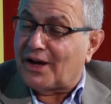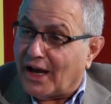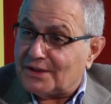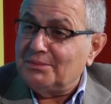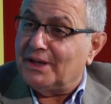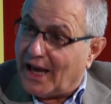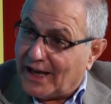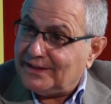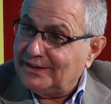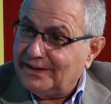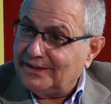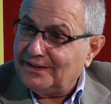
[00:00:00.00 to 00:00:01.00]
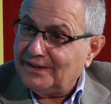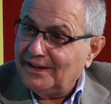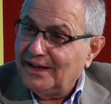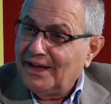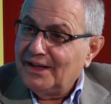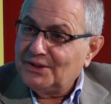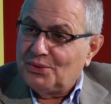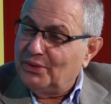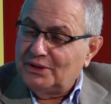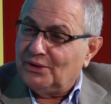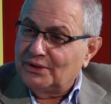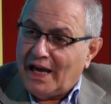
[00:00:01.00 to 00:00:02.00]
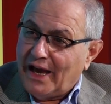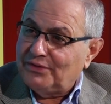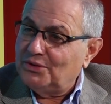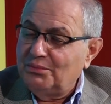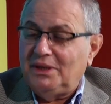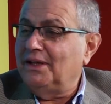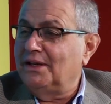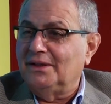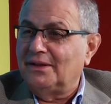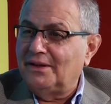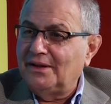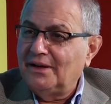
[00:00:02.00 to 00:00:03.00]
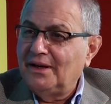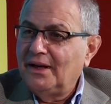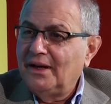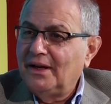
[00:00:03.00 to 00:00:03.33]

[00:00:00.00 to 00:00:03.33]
the cosmic accident. So we don't have to be here.